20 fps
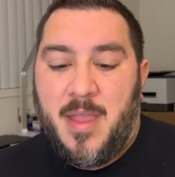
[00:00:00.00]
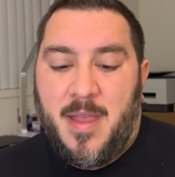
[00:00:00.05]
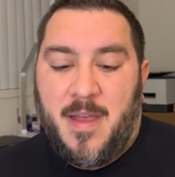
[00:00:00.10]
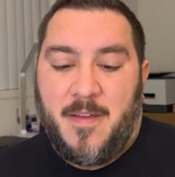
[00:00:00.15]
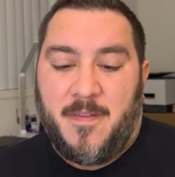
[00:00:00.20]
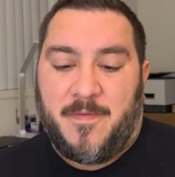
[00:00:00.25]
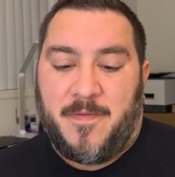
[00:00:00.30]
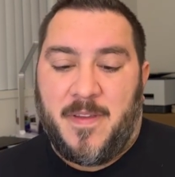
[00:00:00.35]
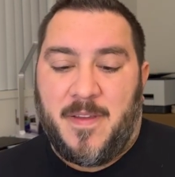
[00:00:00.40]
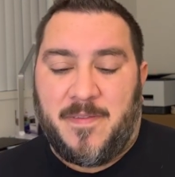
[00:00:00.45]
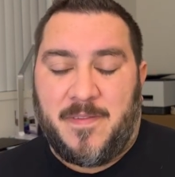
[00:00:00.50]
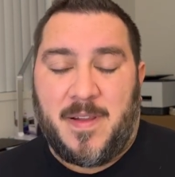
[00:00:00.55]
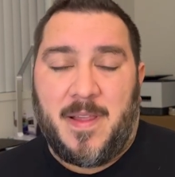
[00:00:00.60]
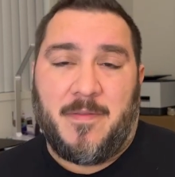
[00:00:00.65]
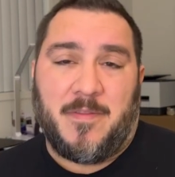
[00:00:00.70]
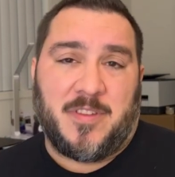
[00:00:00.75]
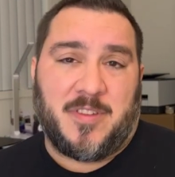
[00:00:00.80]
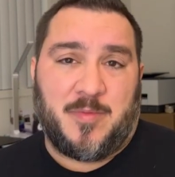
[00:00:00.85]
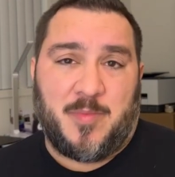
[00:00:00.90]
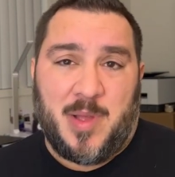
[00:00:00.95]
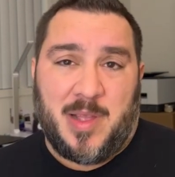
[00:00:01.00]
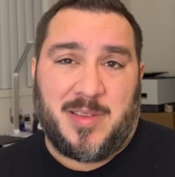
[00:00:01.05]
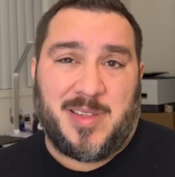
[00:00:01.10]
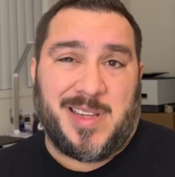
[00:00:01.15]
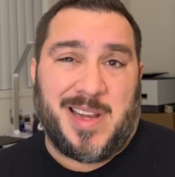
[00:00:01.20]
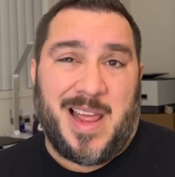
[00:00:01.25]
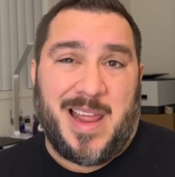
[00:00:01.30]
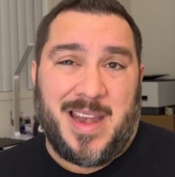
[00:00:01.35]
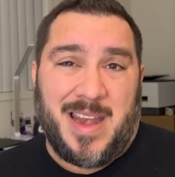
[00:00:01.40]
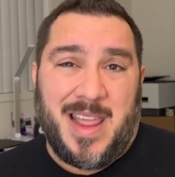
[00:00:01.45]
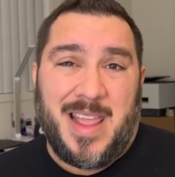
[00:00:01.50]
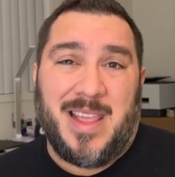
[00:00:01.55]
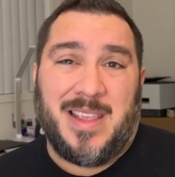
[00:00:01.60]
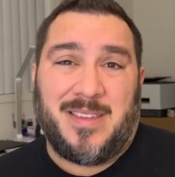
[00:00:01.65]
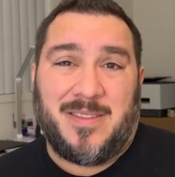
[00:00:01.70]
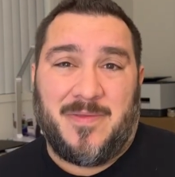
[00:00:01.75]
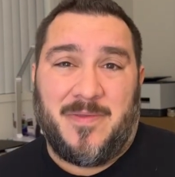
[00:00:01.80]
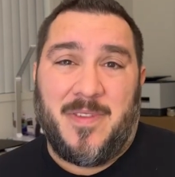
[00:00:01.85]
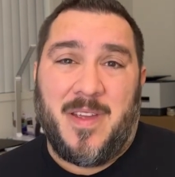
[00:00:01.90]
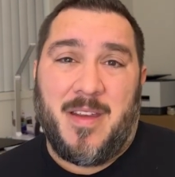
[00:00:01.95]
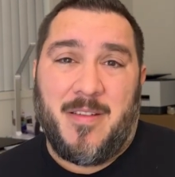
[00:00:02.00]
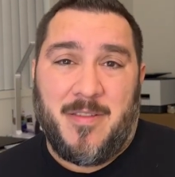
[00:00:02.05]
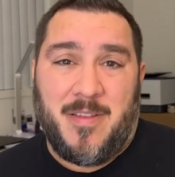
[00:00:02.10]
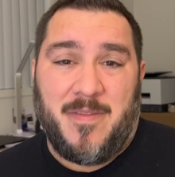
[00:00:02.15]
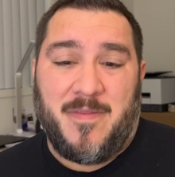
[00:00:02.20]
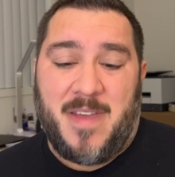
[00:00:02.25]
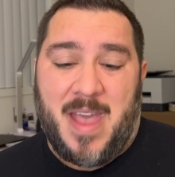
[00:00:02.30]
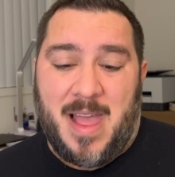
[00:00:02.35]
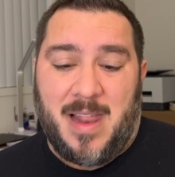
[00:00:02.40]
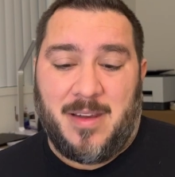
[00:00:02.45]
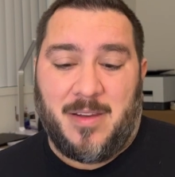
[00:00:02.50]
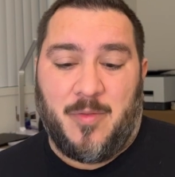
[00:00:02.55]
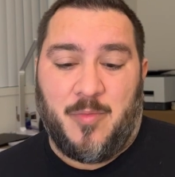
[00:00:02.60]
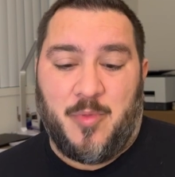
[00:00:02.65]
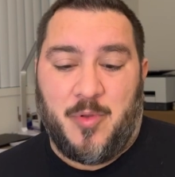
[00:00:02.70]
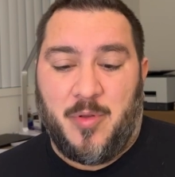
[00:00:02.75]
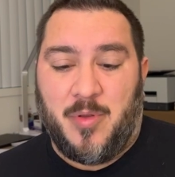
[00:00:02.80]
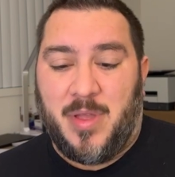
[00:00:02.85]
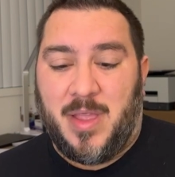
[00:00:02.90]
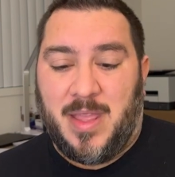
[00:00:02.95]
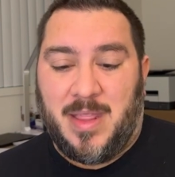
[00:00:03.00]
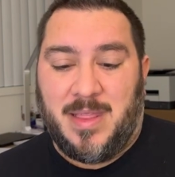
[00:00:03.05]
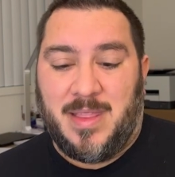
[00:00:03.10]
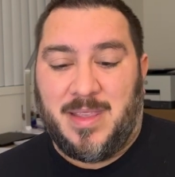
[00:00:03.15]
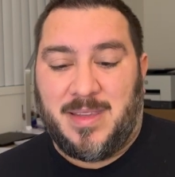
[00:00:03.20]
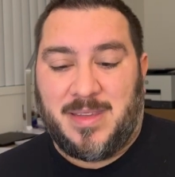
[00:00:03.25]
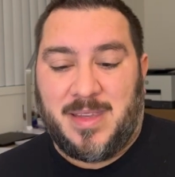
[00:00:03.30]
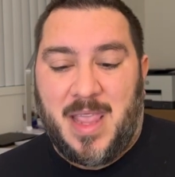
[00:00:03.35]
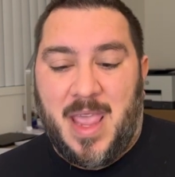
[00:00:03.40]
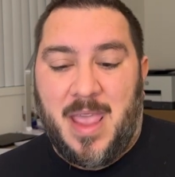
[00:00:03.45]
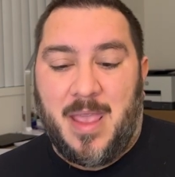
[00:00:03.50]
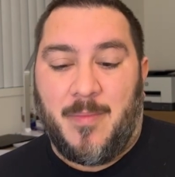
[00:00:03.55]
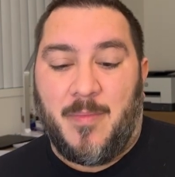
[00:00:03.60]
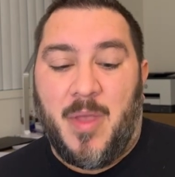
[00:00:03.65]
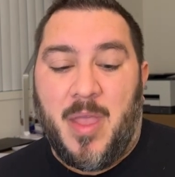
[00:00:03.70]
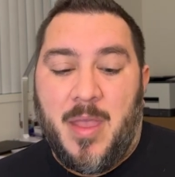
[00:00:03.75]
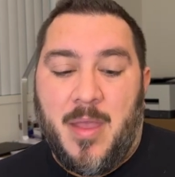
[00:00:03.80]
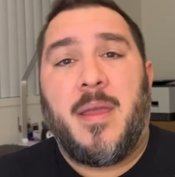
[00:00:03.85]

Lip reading: A 5th level spell slot is very valuable in this game,